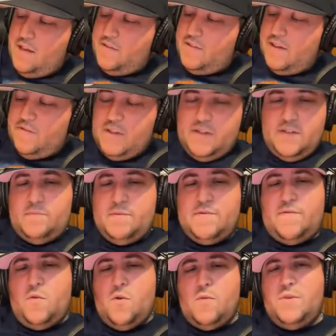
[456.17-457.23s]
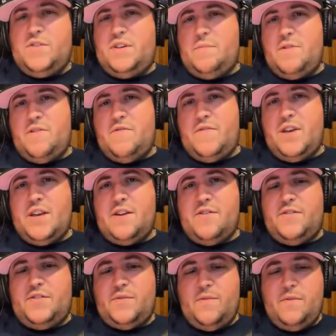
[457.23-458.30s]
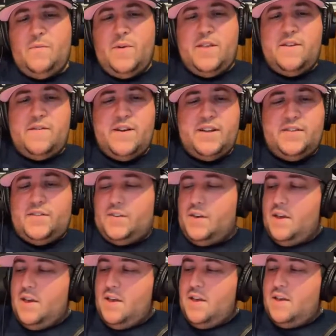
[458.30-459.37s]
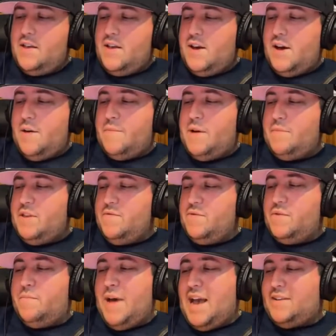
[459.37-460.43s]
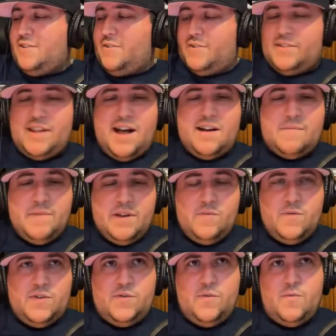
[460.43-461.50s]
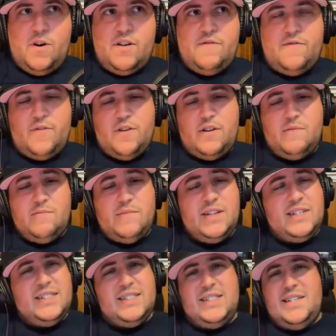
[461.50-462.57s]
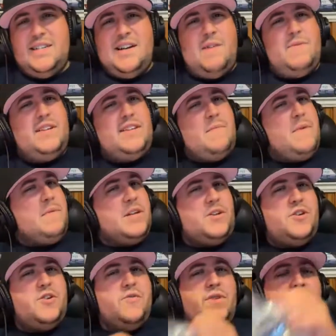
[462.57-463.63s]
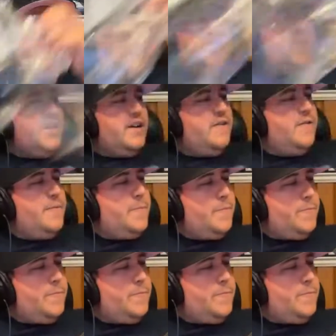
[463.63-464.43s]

They've done this before with some of their figures, whether it's I believe it was Baxter Stockman was the one from, I want to say maybe 2 years ago.